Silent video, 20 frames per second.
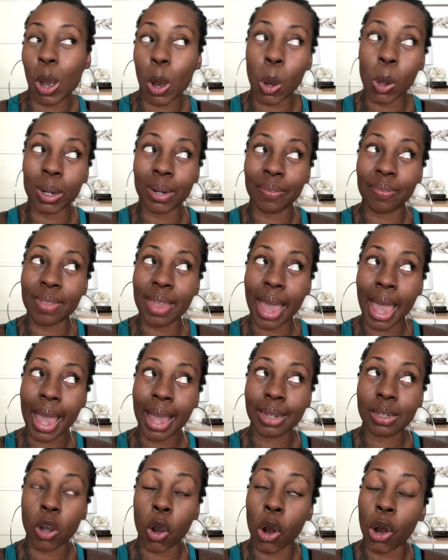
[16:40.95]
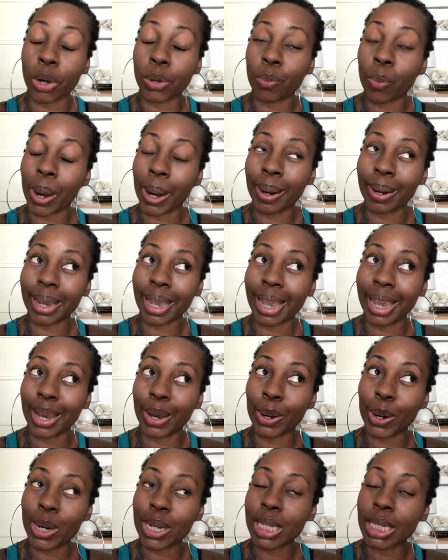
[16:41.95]
all of that hard work
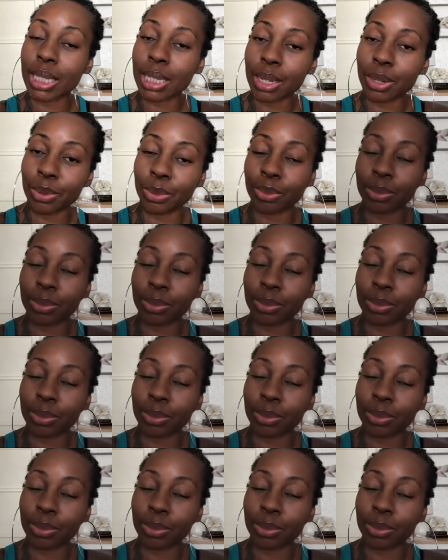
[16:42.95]
here soon.